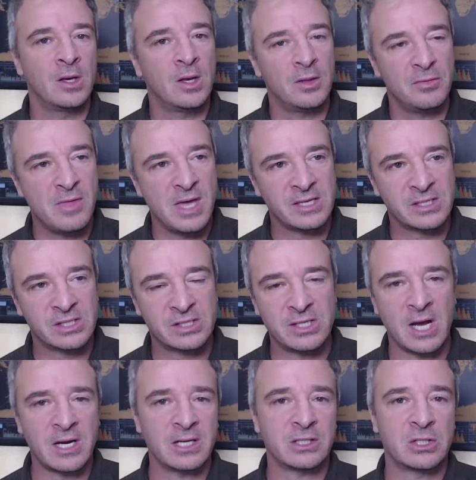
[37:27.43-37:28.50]
They
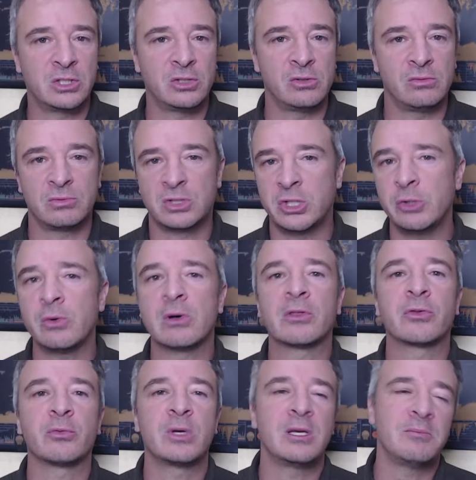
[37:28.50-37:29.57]
stuck it to two or
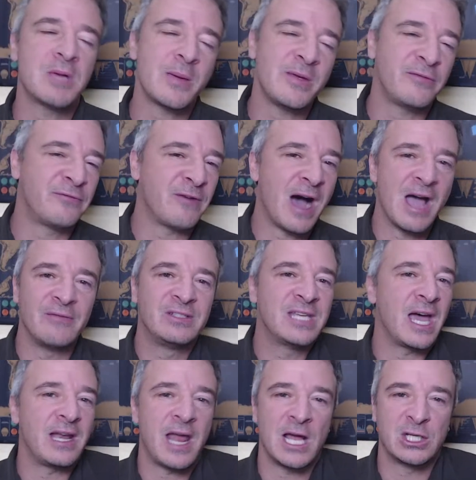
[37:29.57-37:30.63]
three, maybe five,
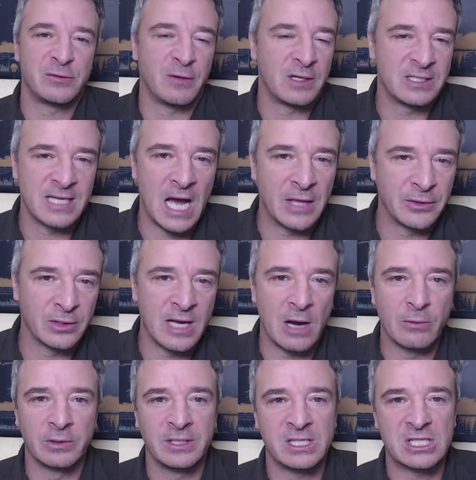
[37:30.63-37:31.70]
ten hedge funds out there, got
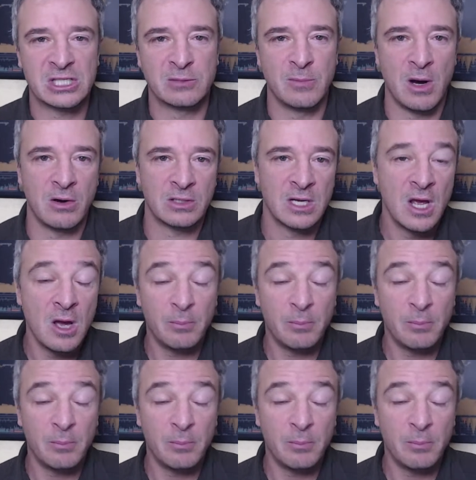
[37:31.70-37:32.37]
really smoked.